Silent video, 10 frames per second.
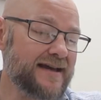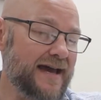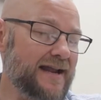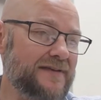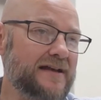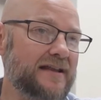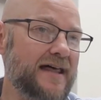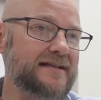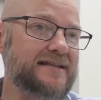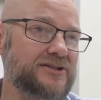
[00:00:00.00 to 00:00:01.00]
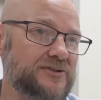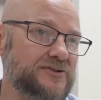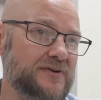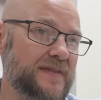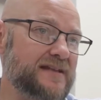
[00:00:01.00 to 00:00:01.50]
and I think a lot of
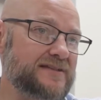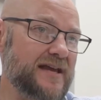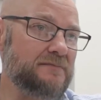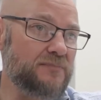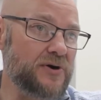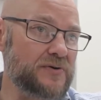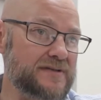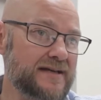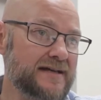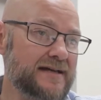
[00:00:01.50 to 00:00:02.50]
teachers are in that same boat.